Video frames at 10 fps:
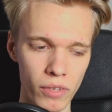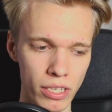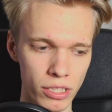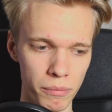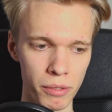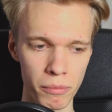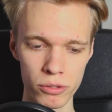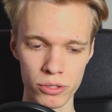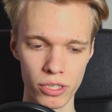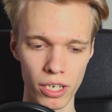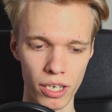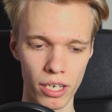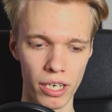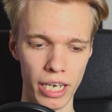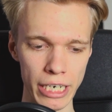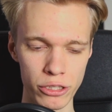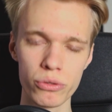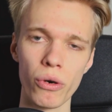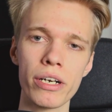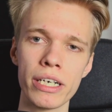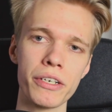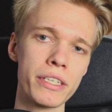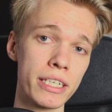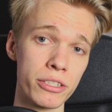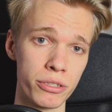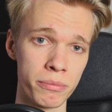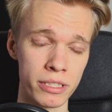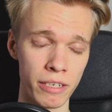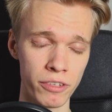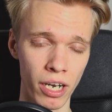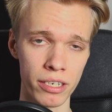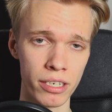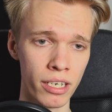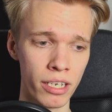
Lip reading: Some of the most extraordinary things humans have done